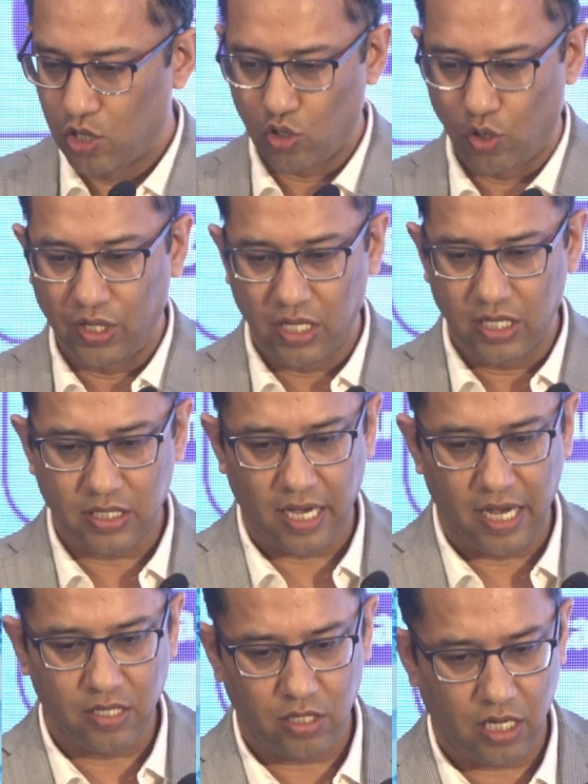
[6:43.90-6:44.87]
So in this
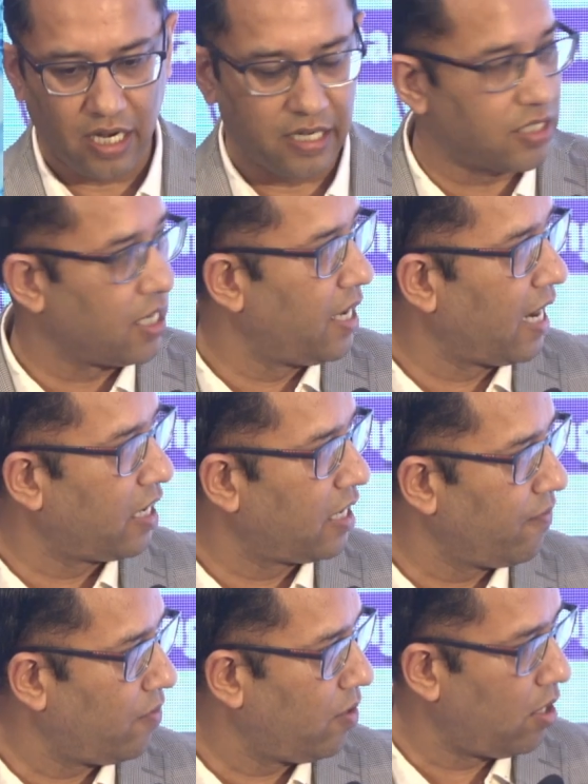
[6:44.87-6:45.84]
case, it is a
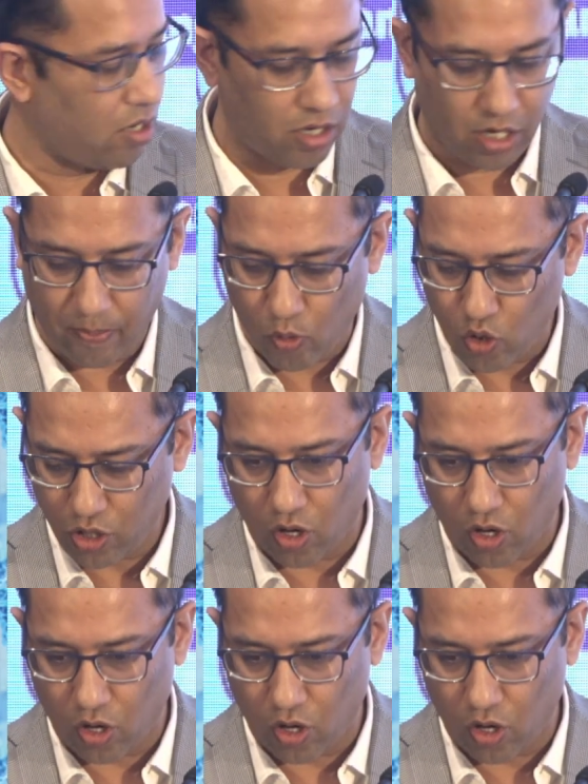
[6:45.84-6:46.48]
negative report.